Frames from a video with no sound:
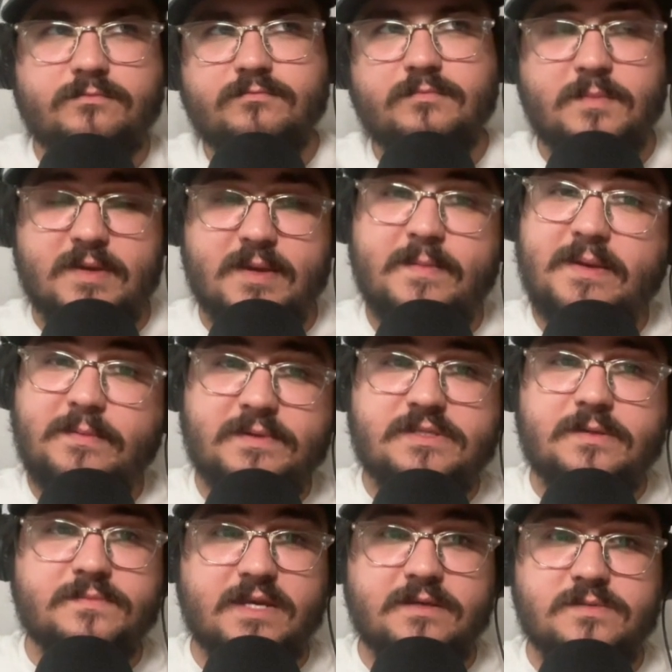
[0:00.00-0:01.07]
maybe
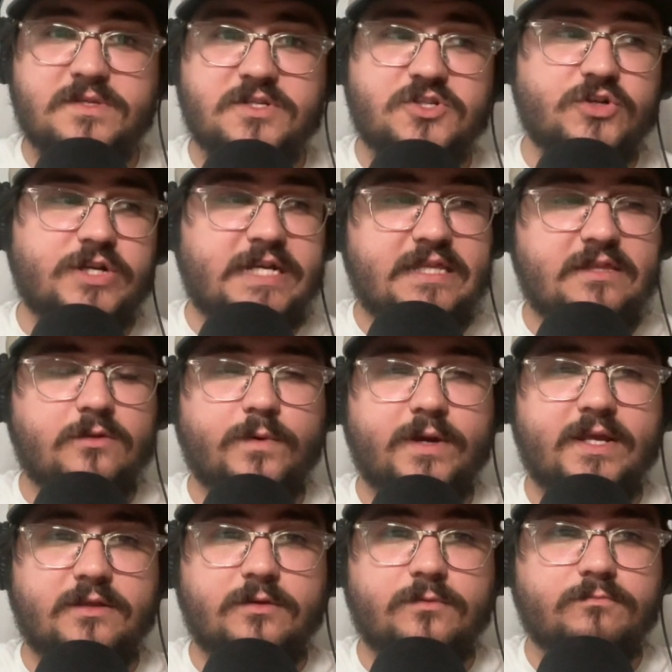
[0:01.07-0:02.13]
sometimes mistreated in the
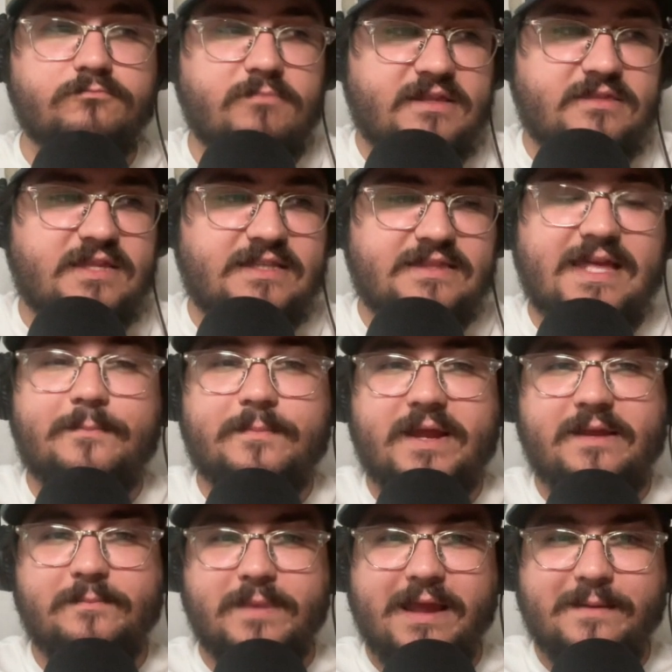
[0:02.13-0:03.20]
way you might think that
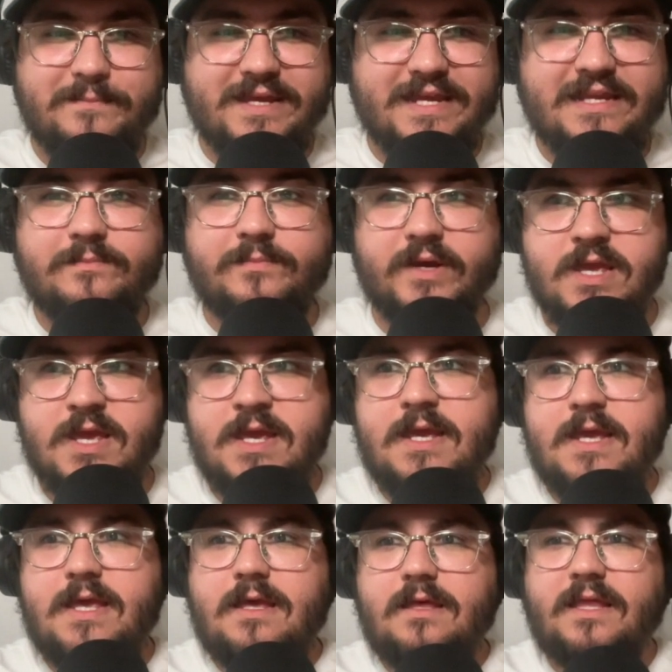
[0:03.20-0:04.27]
may mean, but
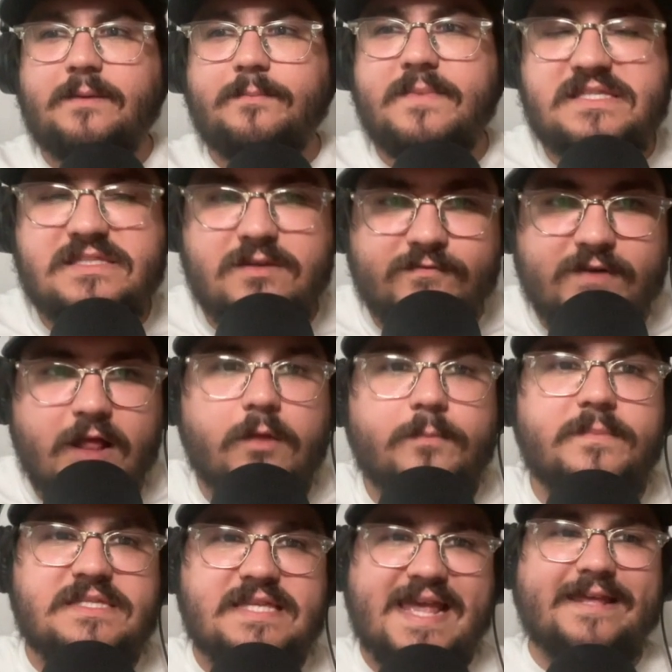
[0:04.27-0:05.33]
like misdeveloped,
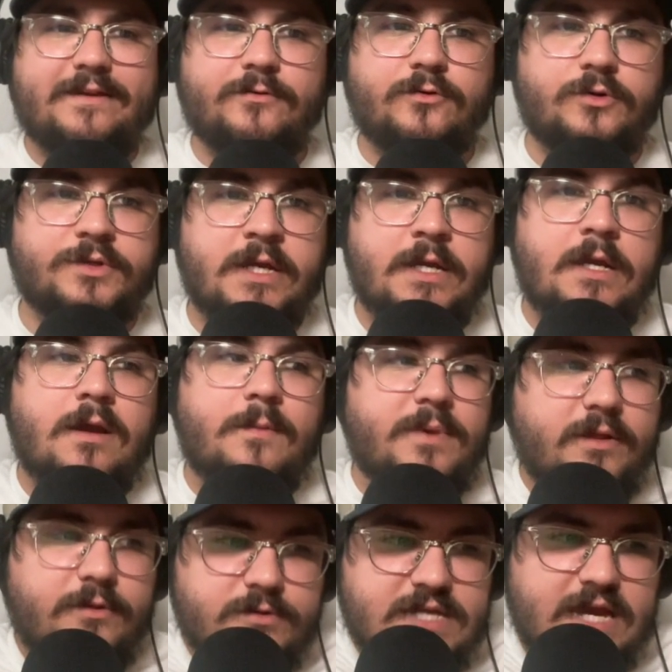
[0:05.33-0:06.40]
mishandled. But
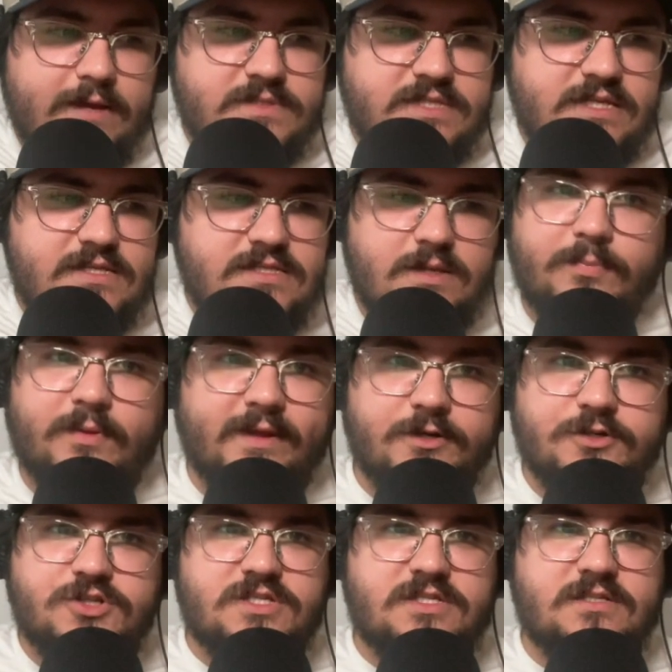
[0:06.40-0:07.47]
other times it is a player
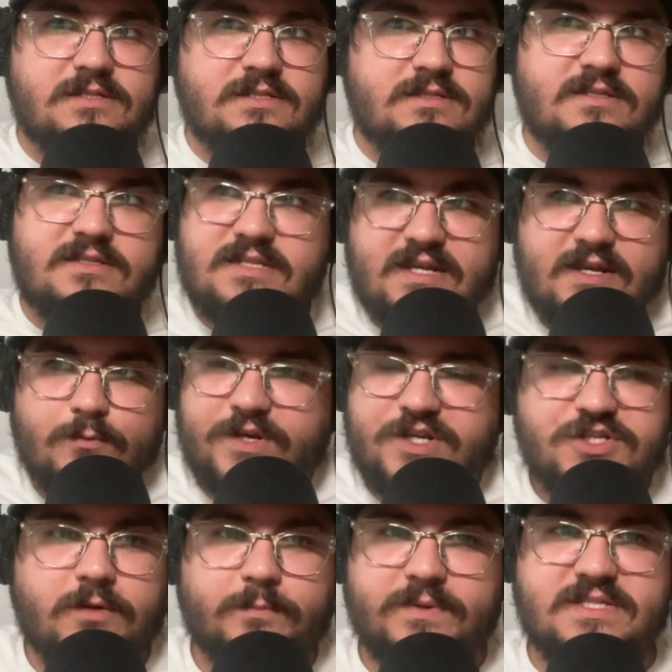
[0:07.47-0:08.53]
just didn't
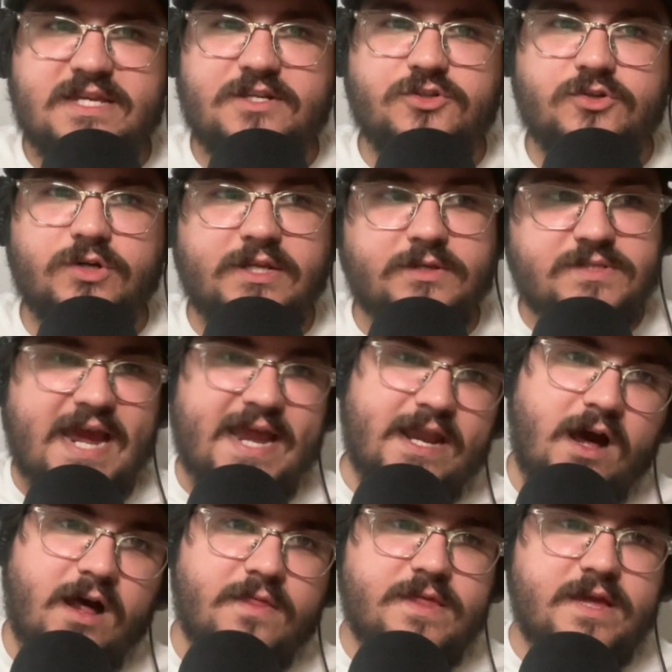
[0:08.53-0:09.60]
reach their potential and it was kind of
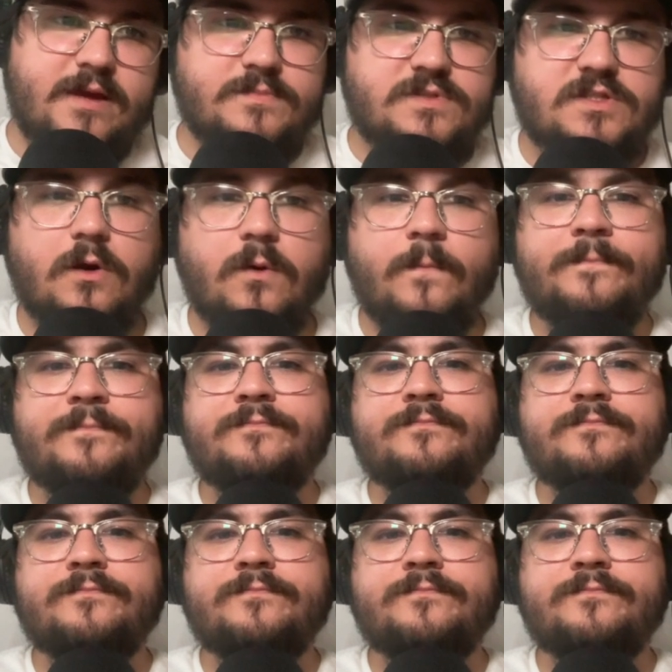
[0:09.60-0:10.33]
on them. So